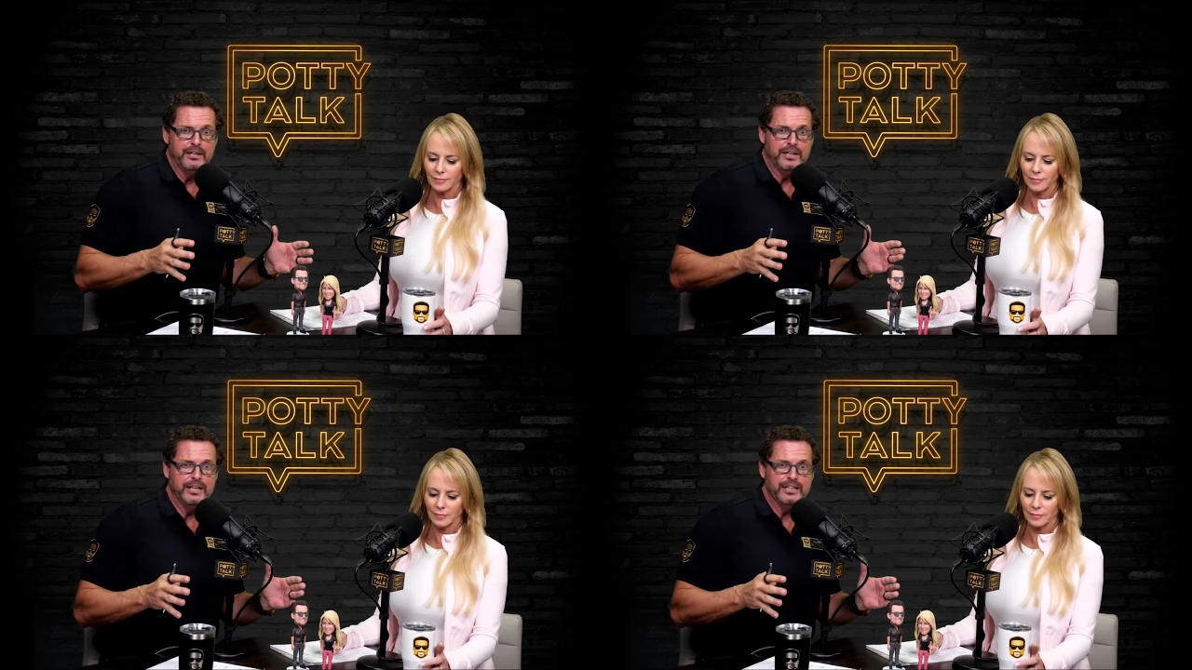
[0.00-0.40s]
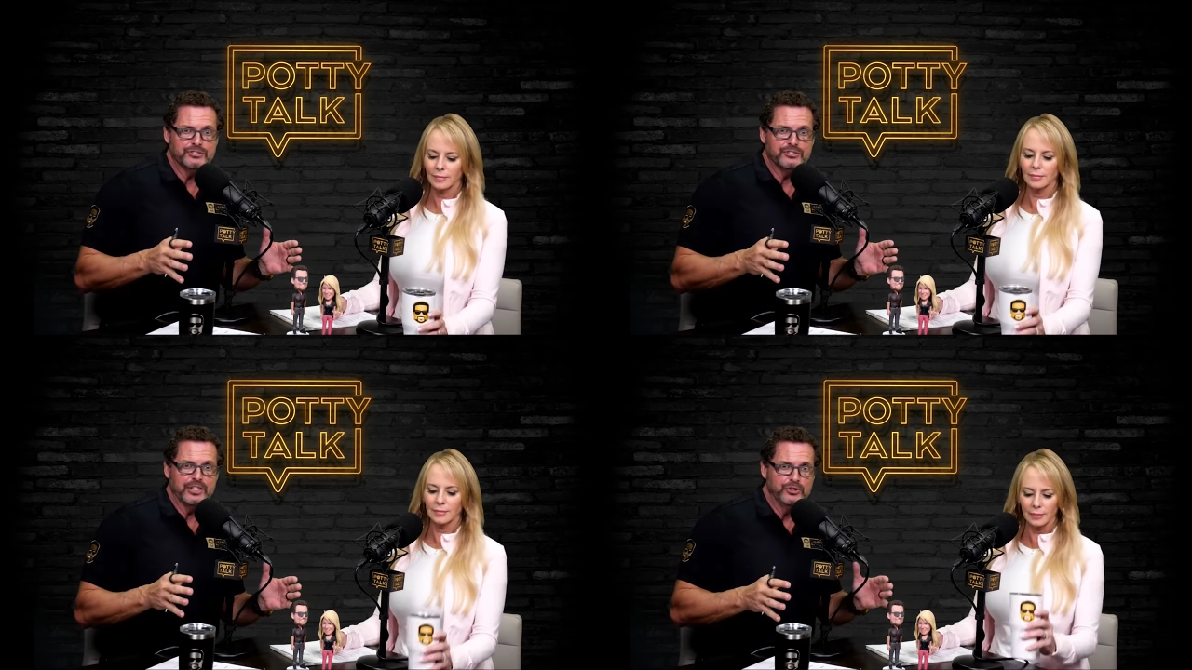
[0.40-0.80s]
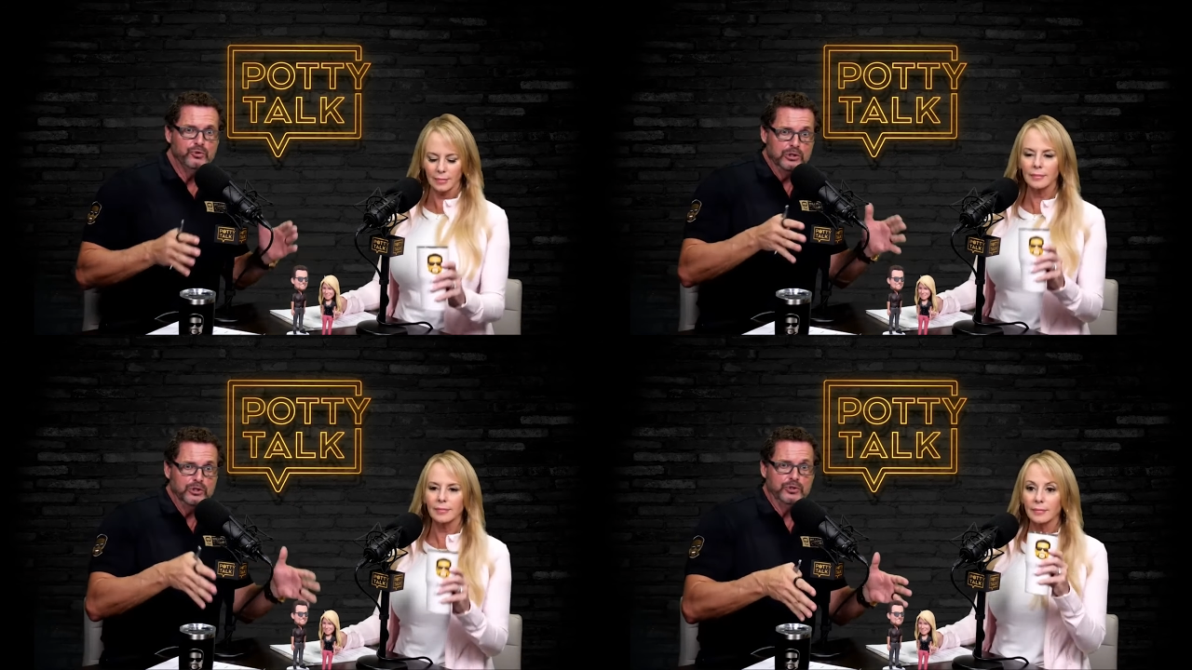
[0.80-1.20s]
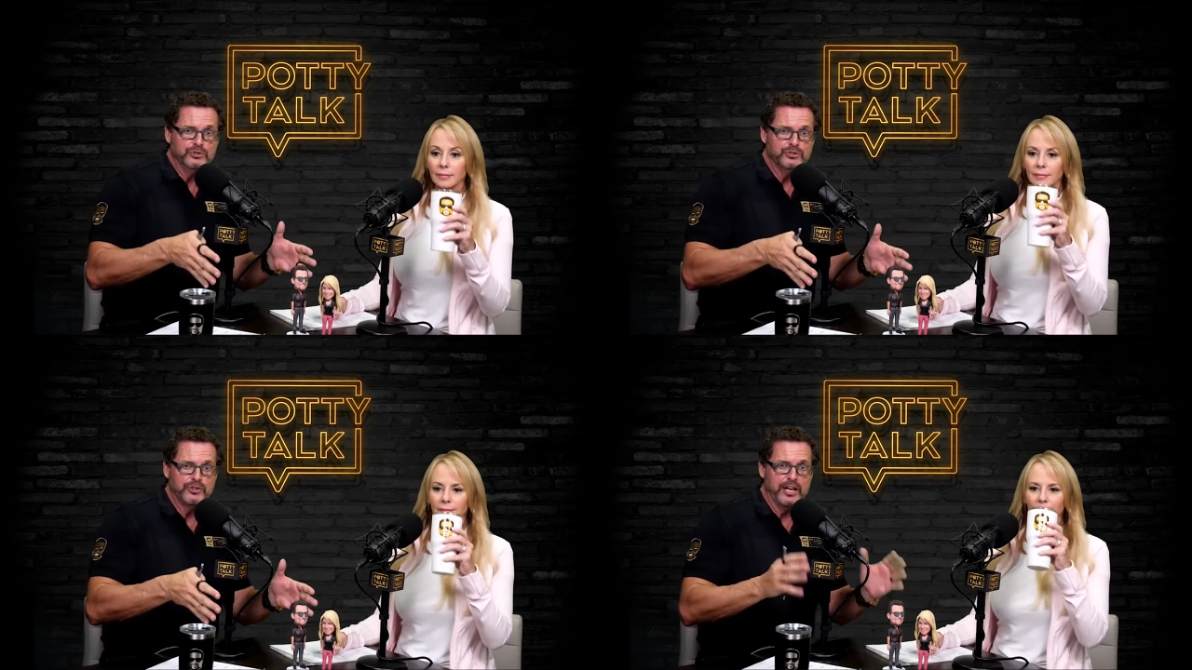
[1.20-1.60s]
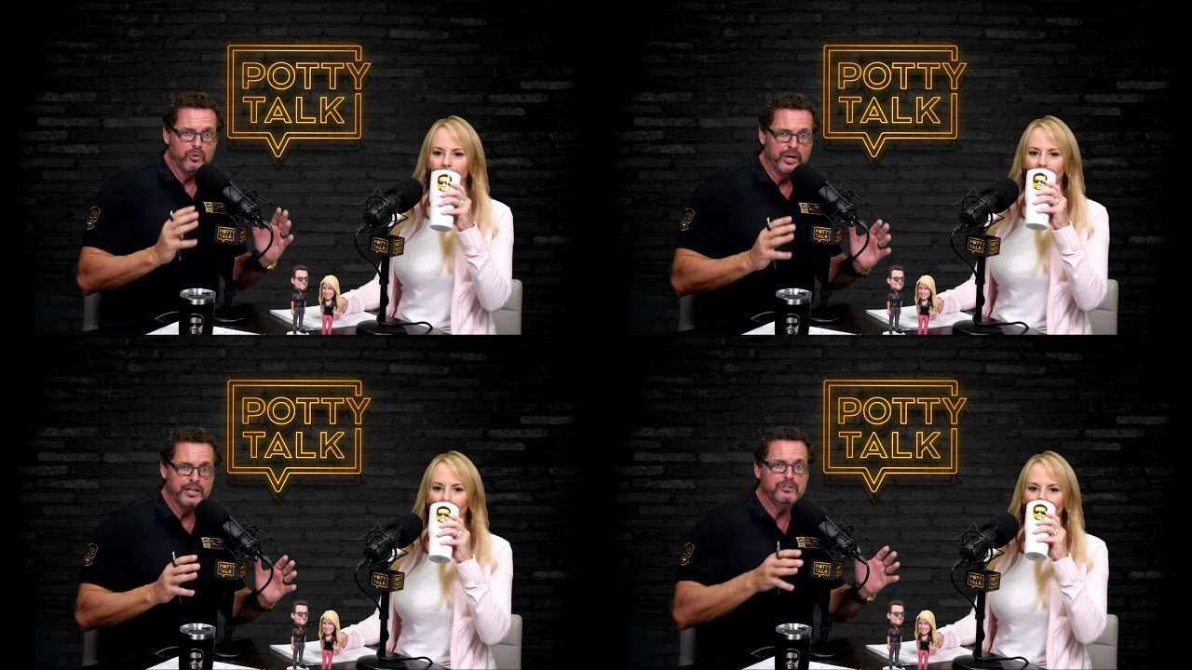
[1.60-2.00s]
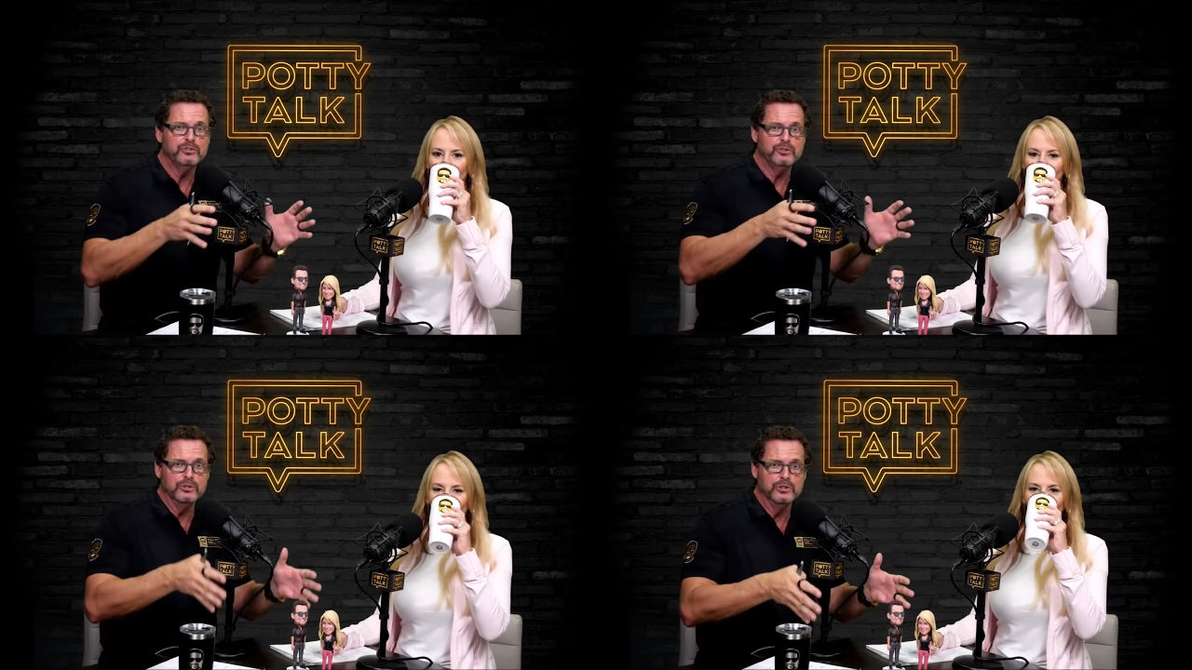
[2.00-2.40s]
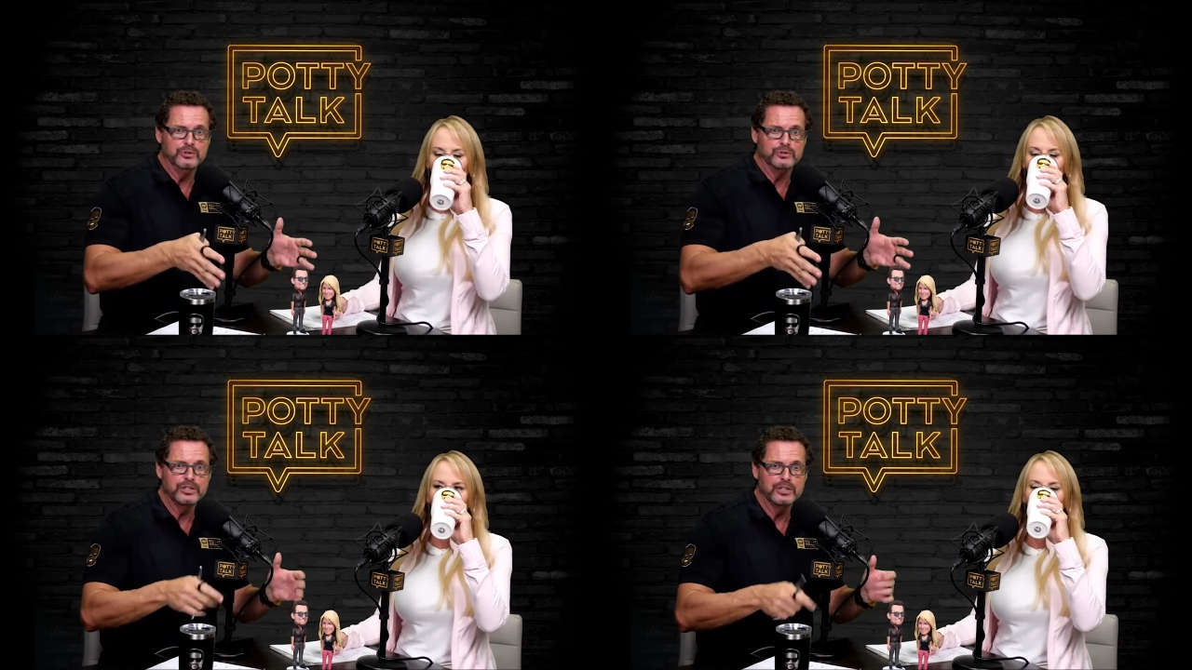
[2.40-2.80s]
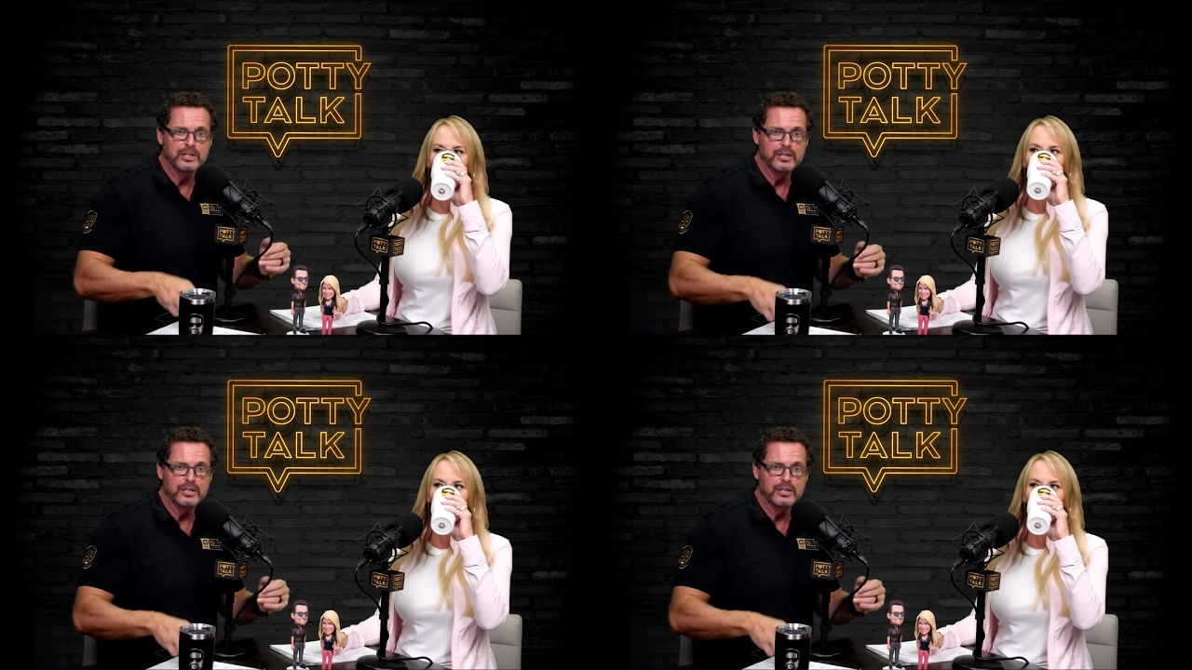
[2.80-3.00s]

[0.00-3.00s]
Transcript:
Speaker 1: is that you lose, they win, you lose.